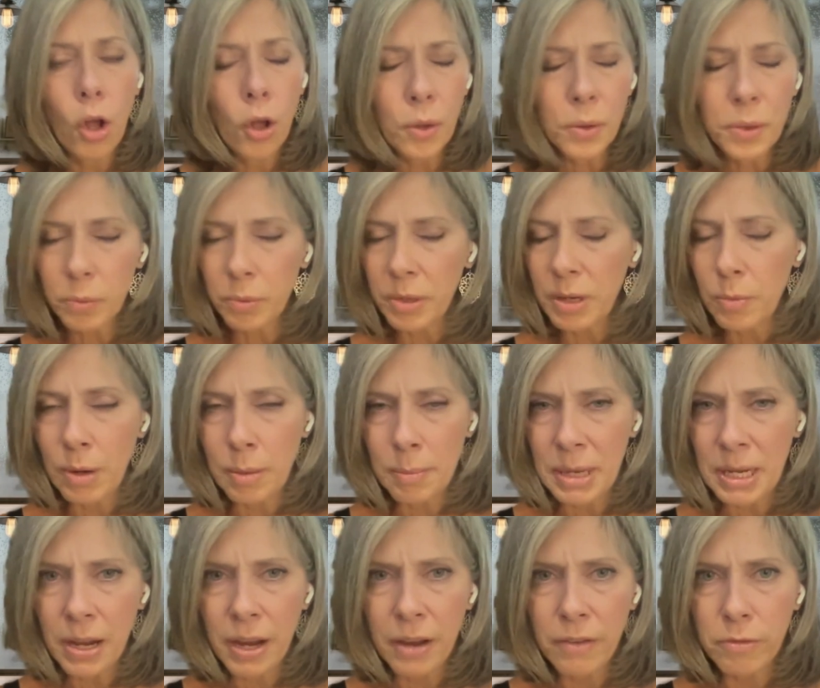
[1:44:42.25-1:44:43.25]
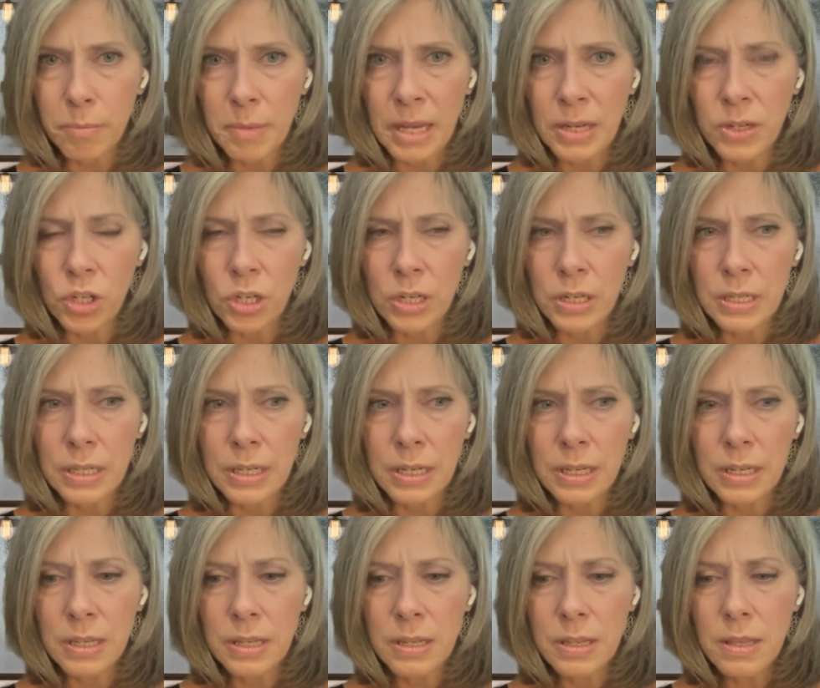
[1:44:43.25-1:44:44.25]
all three women have mentioned
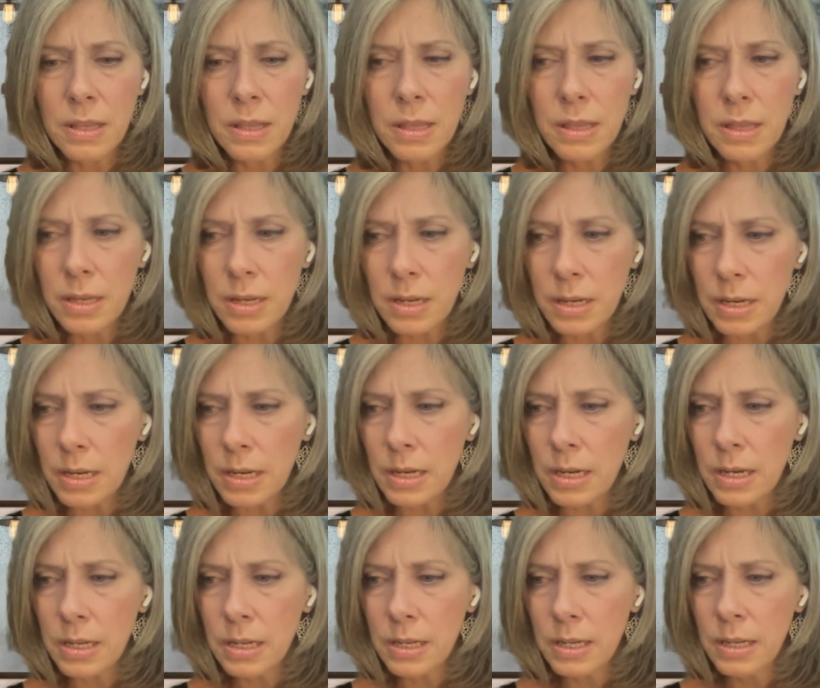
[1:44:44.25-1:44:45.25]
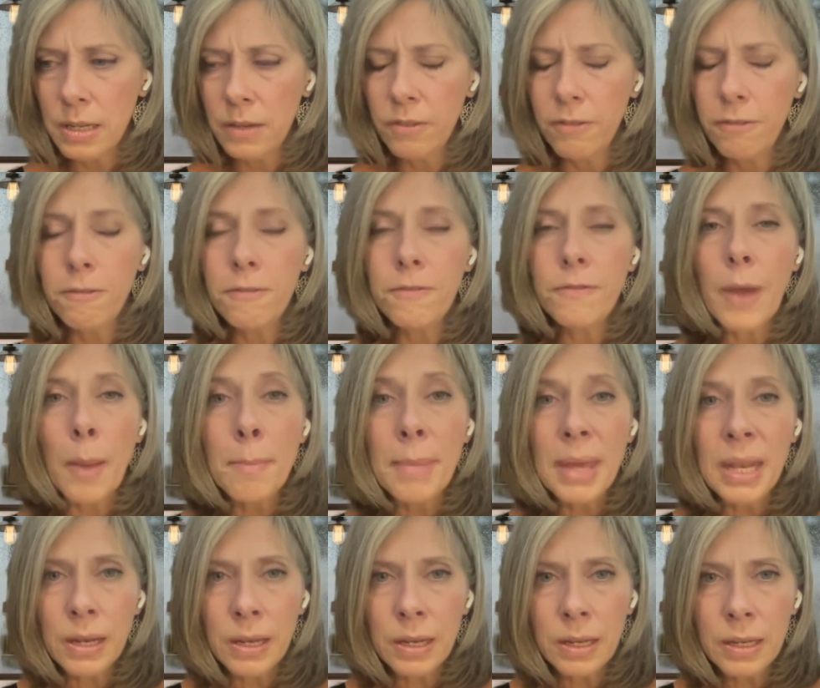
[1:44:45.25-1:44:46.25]
it, the
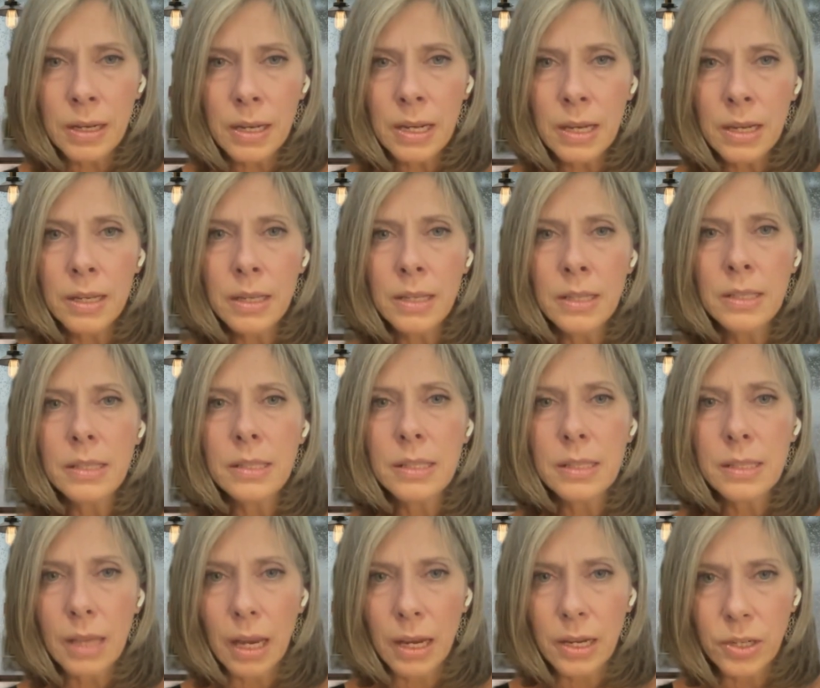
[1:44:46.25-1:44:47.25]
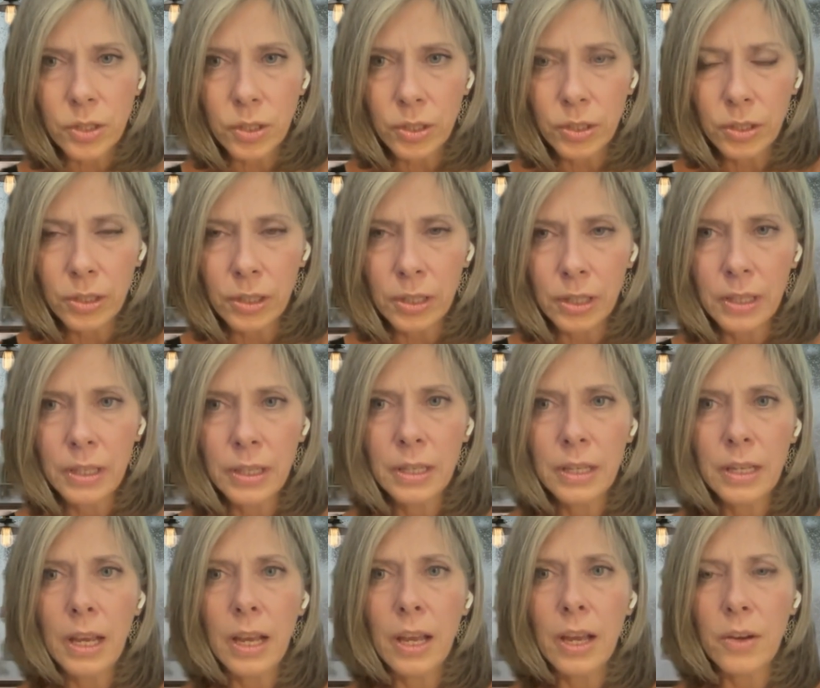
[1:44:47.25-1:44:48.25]
feminine cycle
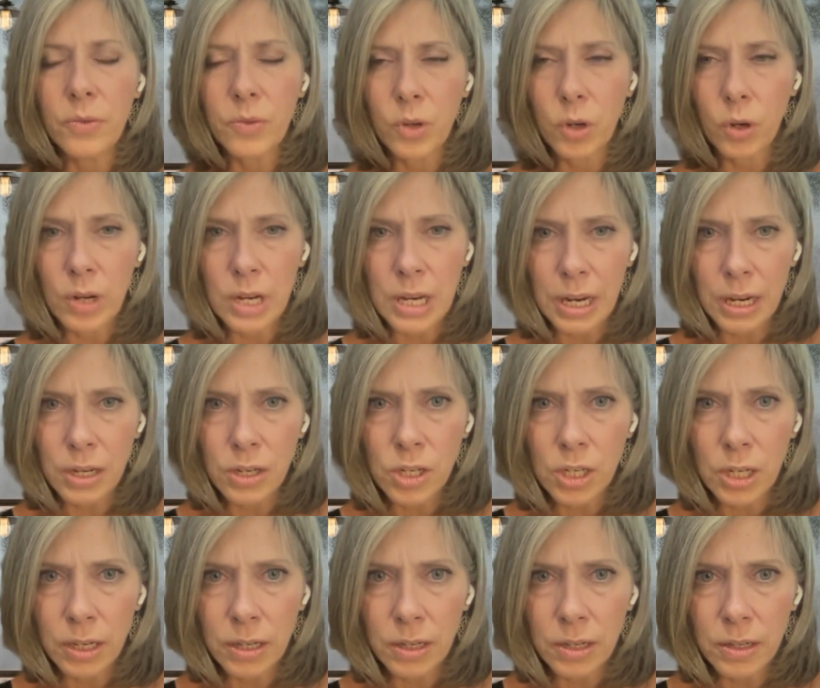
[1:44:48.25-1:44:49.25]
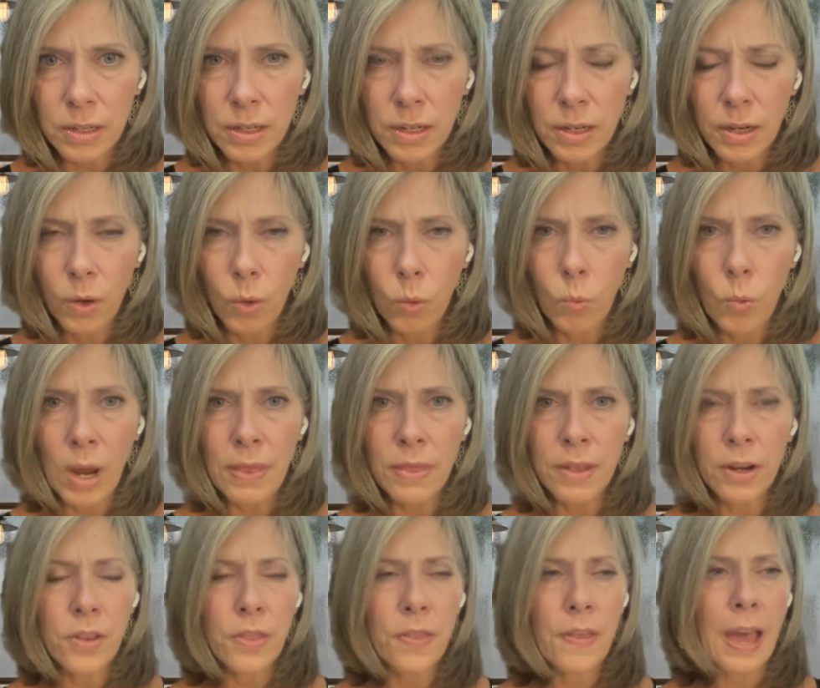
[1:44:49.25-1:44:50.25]
of creation,
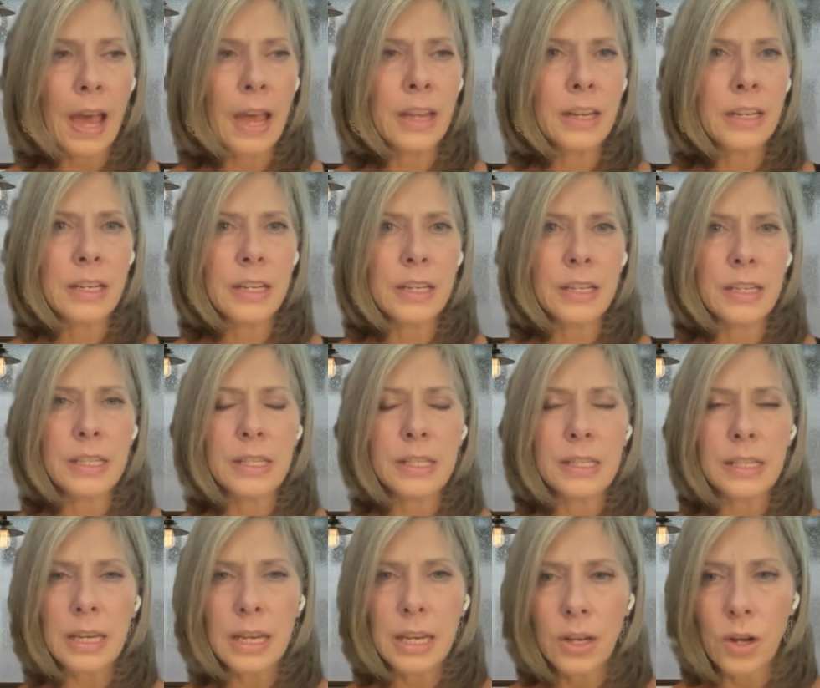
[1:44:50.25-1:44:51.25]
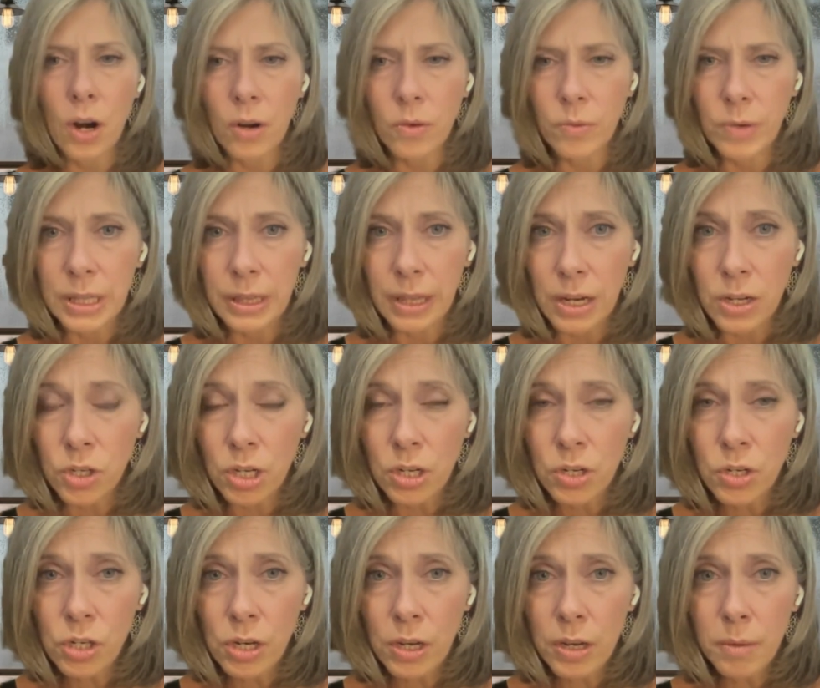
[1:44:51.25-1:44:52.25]
whether that is in our
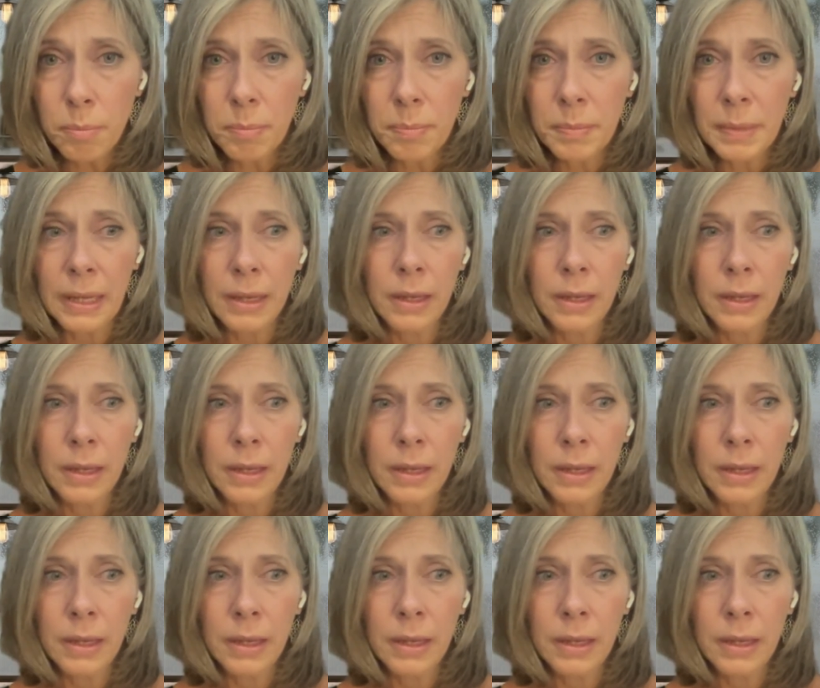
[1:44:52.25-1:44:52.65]
relationship,